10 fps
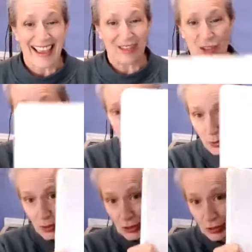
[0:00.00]
and just
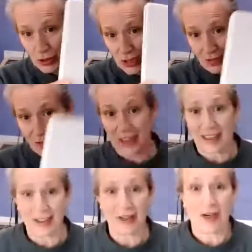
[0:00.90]
put your stuff
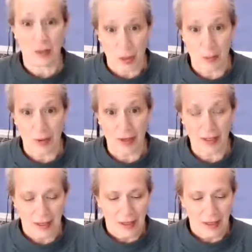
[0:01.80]
in a notebook.